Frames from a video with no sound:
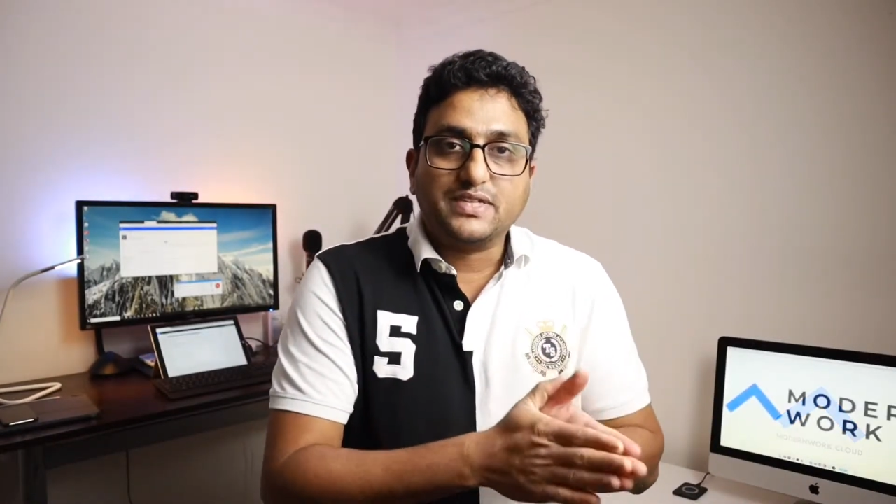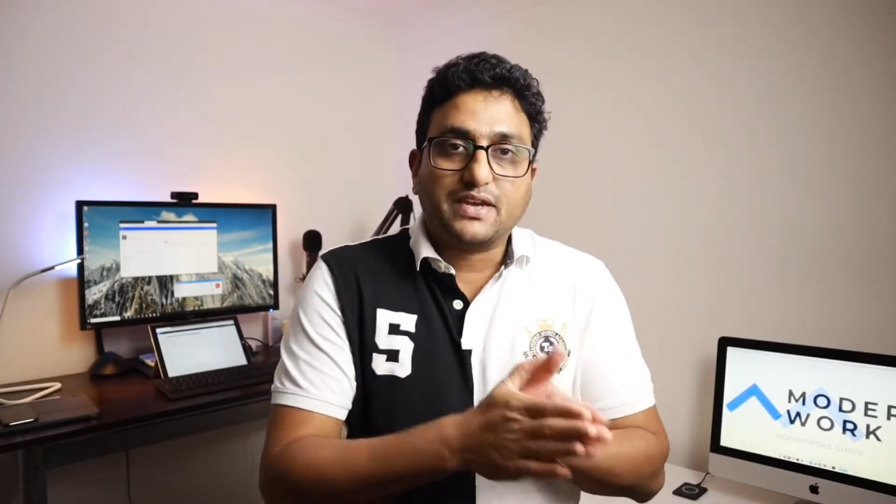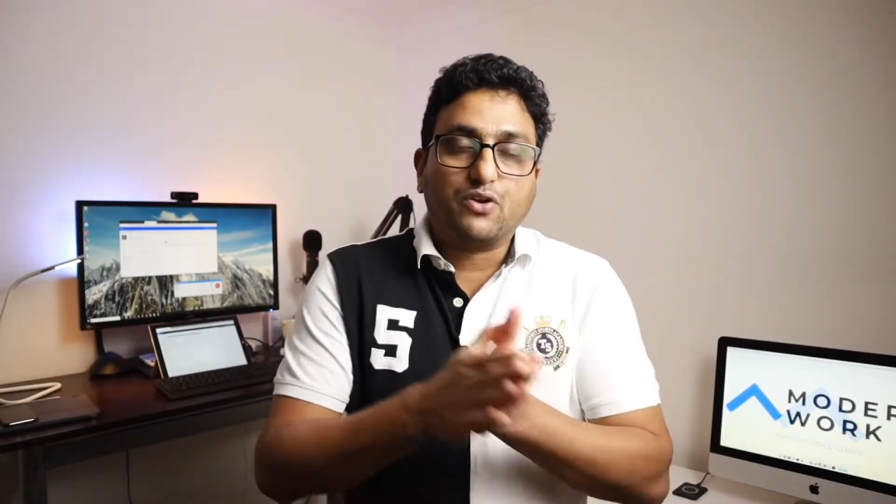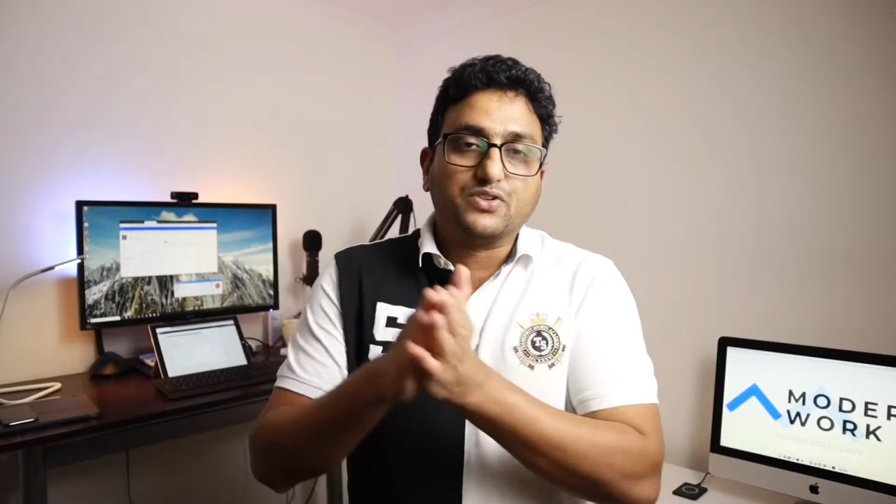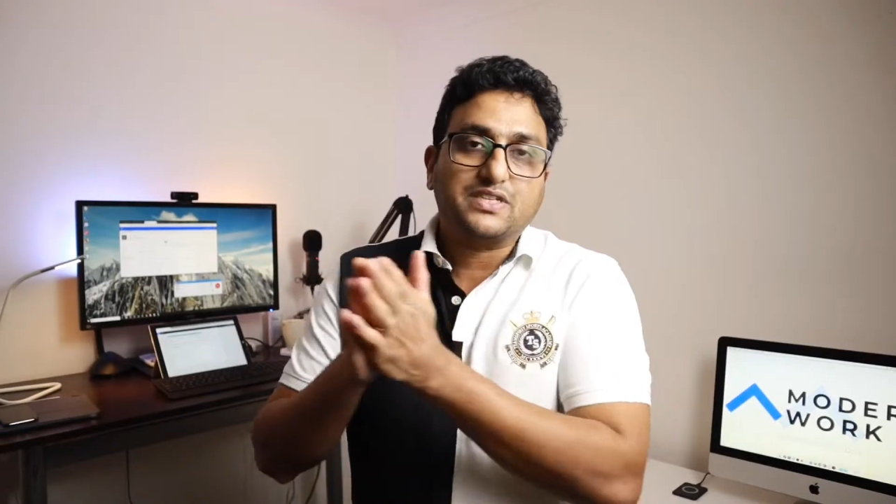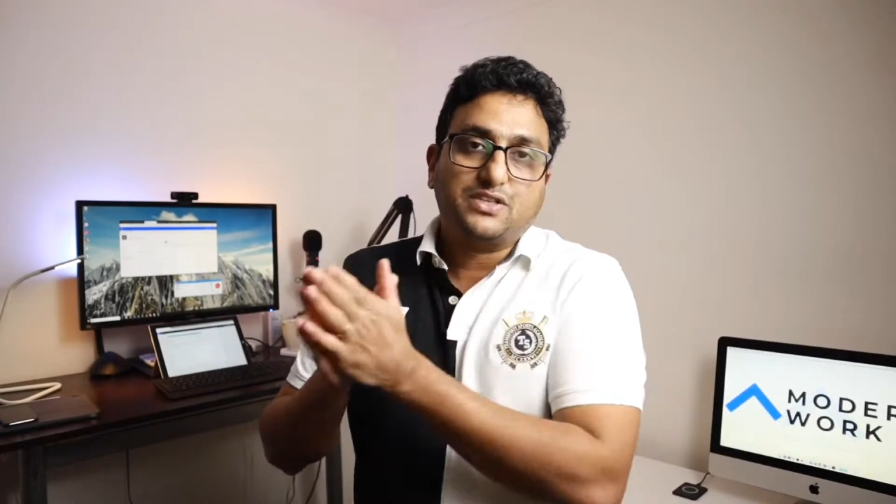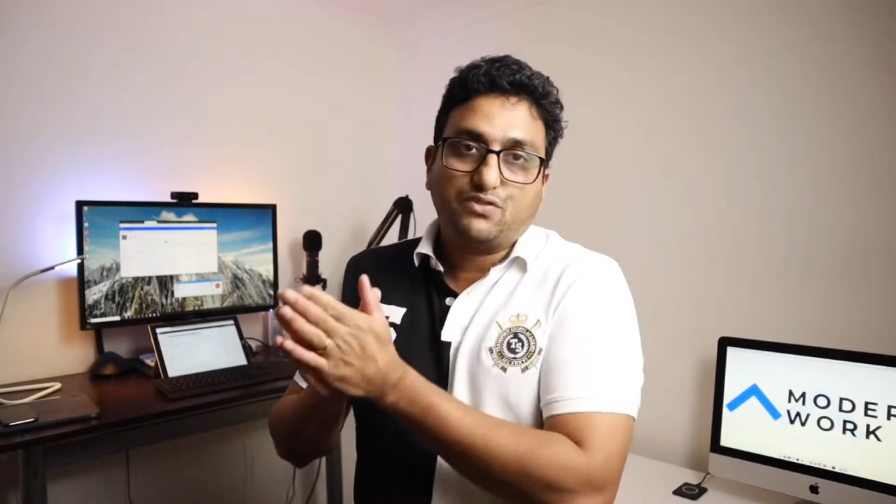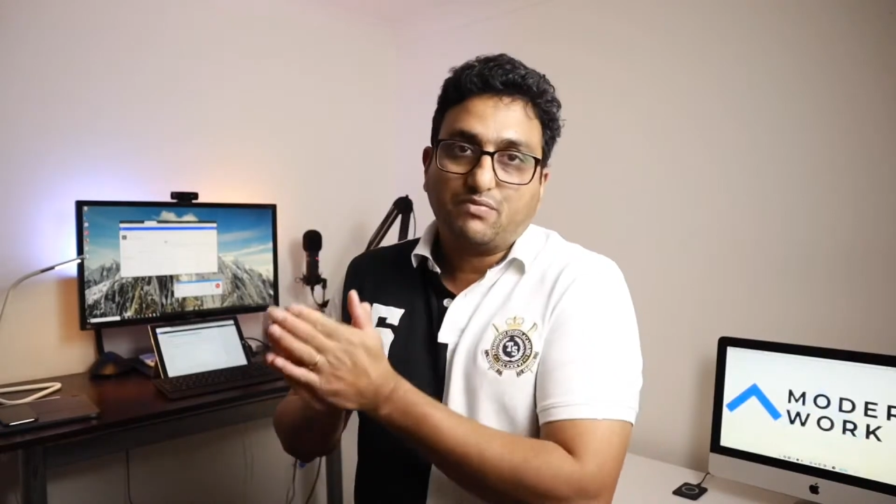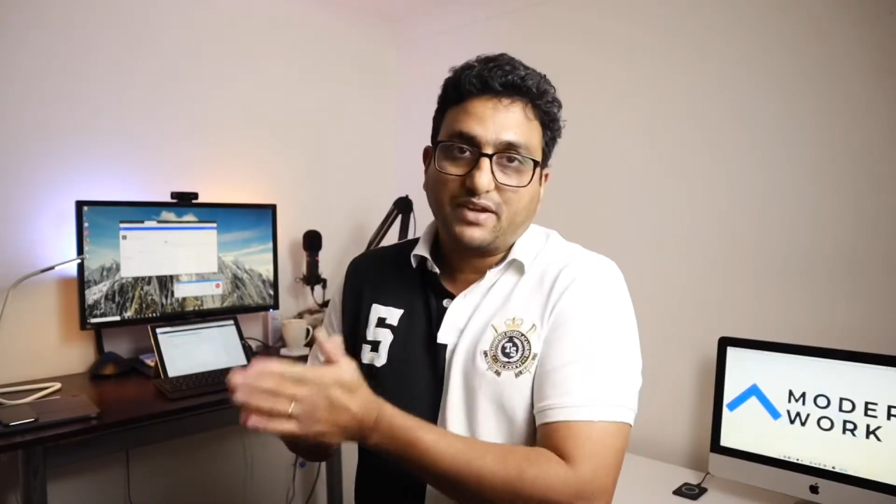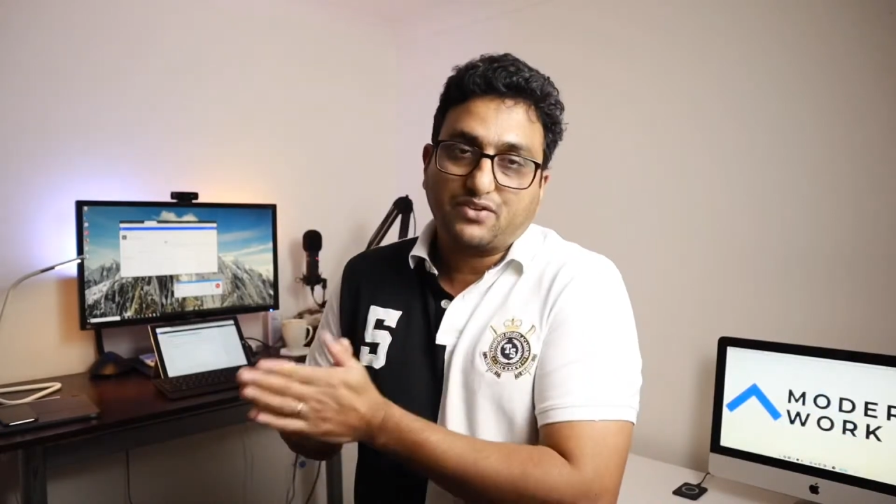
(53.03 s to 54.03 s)
across
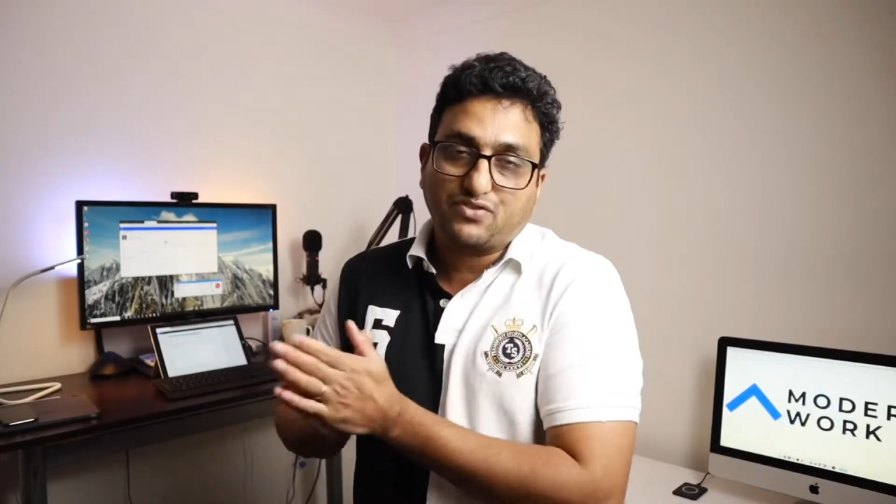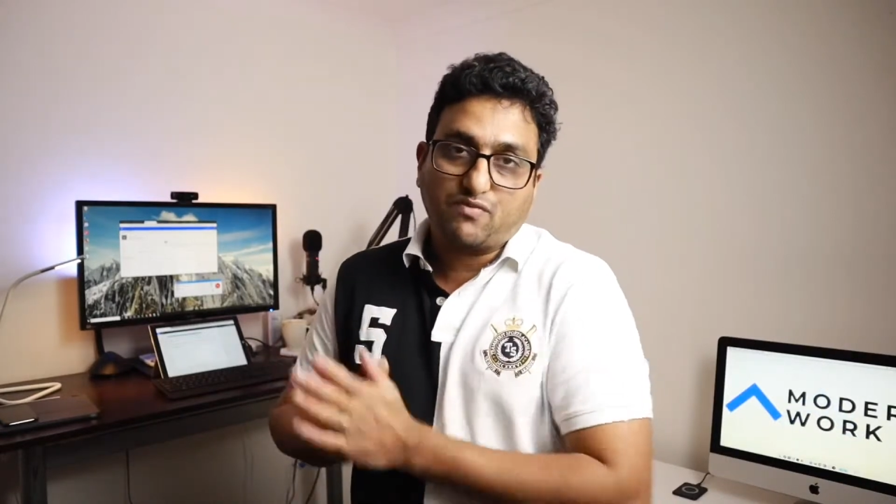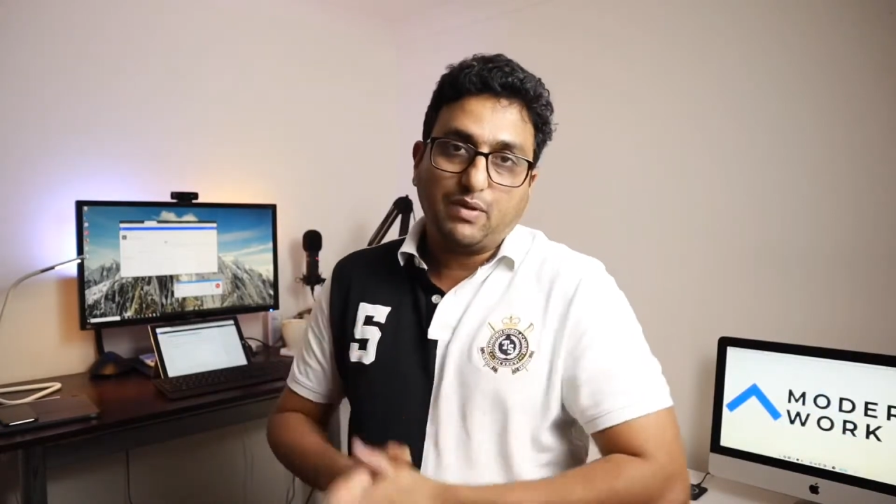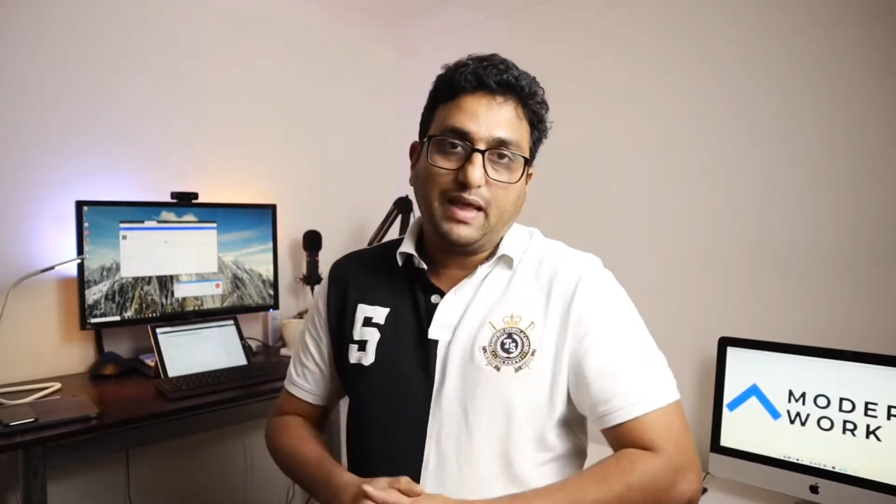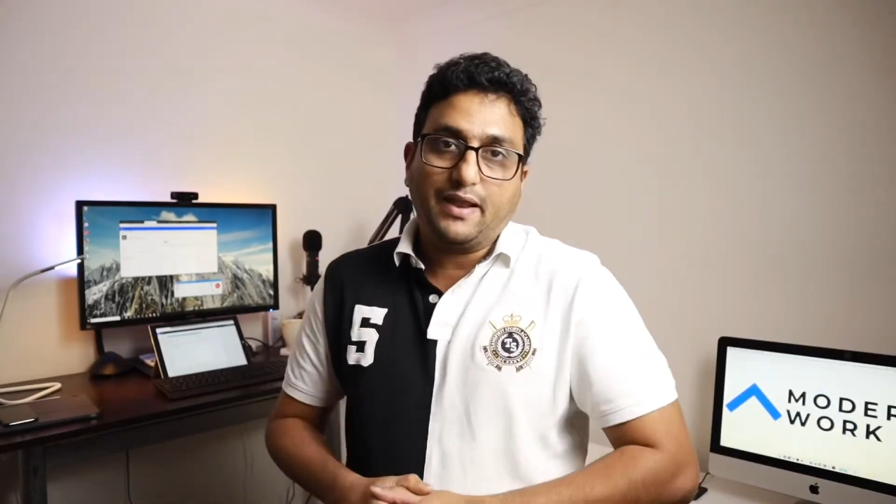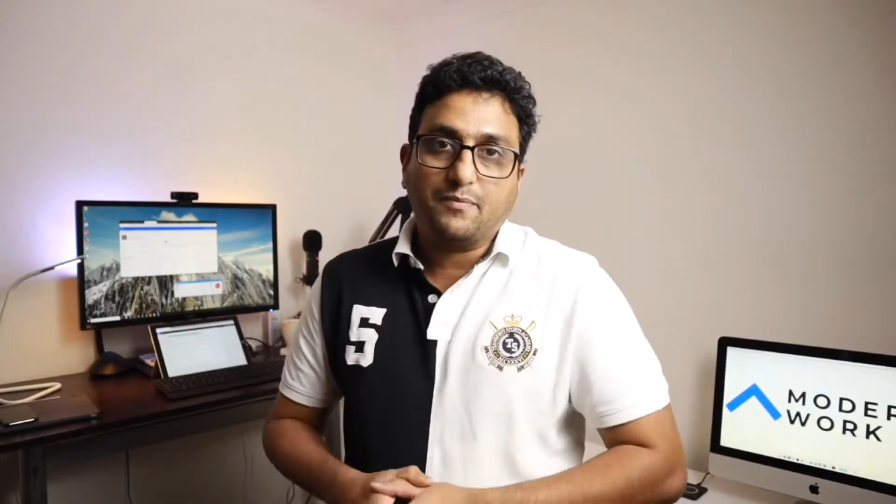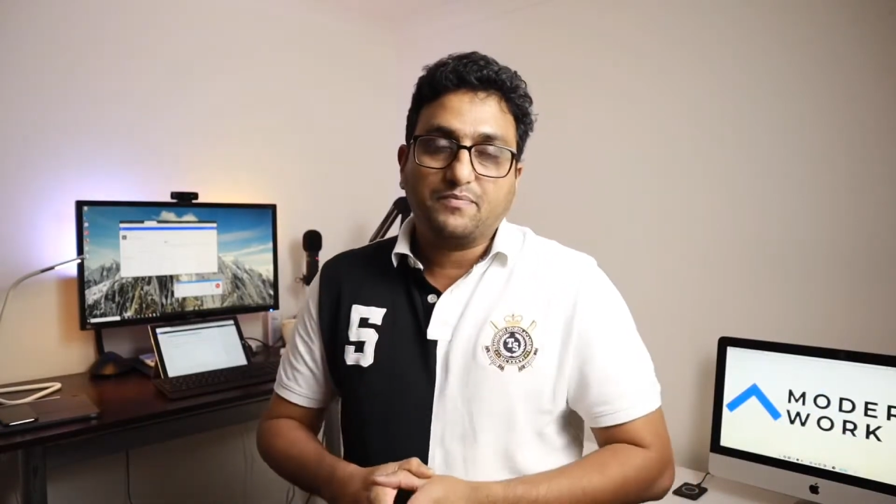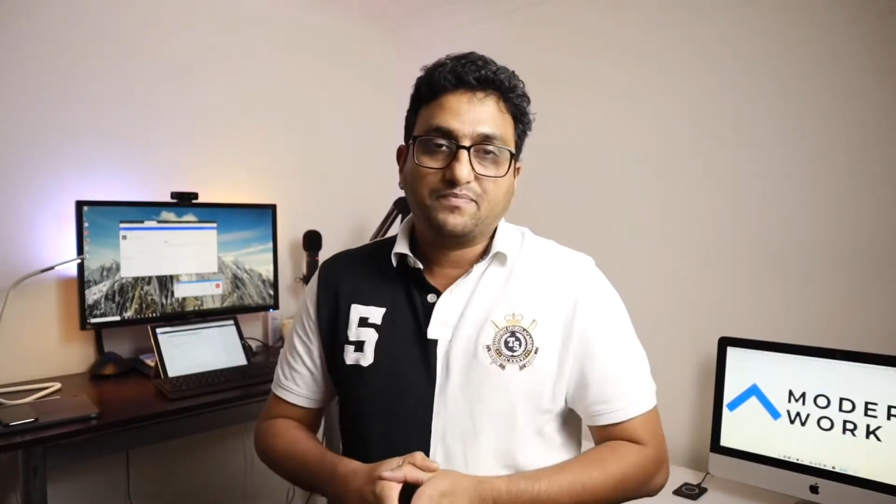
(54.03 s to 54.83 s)
into Microsoft Planner?